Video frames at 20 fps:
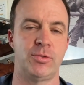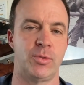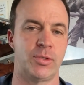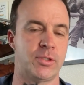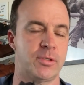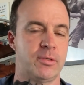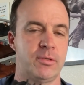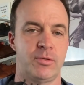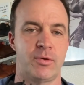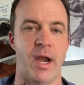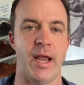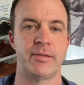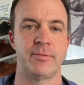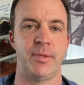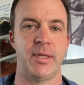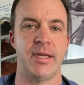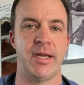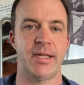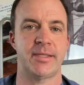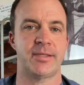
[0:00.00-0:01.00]
which drives
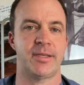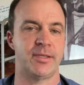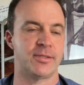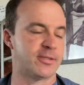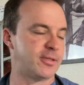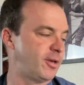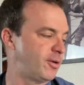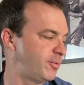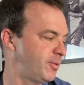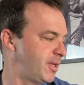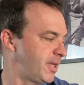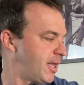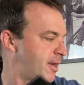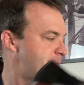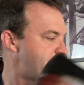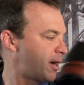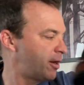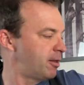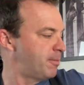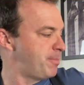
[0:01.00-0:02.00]
me nuts because, you know, when you get them
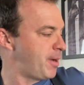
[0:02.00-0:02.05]
out of the